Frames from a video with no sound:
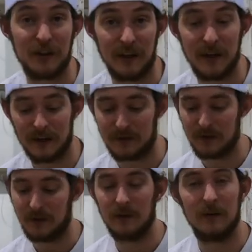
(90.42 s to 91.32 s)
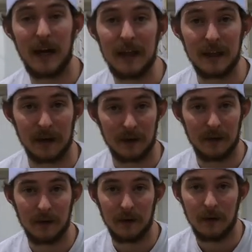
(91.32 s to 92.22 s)
is, Nathan,
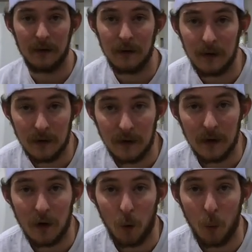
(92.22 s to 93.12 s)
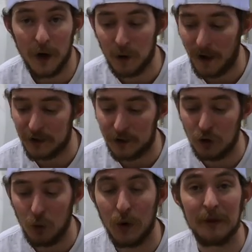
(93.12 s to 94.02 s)
what do I do
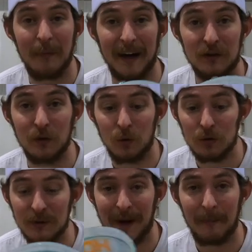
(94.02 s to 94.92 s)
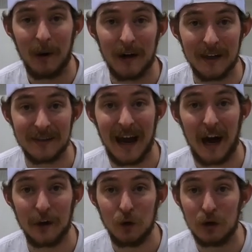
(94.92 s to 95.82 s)
with my tools and my buckets? How
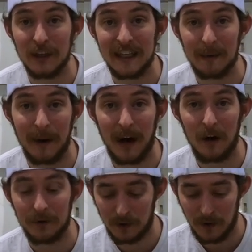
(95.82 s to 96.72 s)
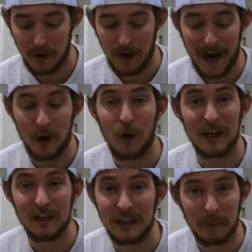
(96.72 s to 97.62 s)
do you clean them out? How do I
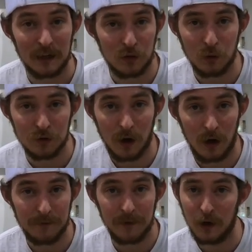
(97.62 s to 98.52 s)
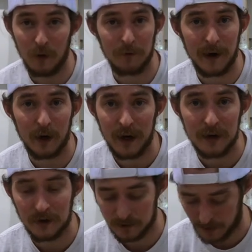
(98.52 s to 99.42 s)
clean my tools off? You know,
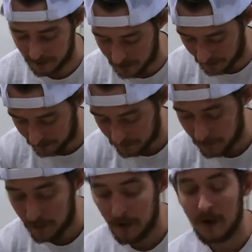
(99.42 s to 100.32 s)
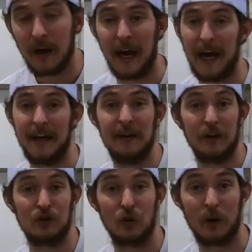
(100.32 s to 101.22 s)
variations like that. And the
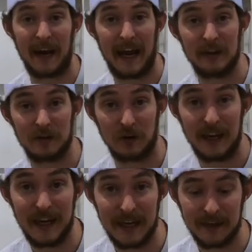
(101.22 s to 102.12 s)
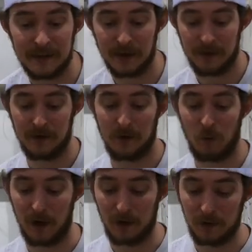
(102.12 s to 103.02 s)
short answer is,
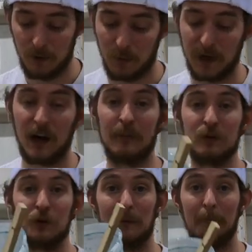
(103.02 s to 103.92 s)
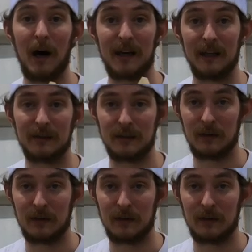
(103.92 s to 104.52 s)
well, when it comes to the buckets,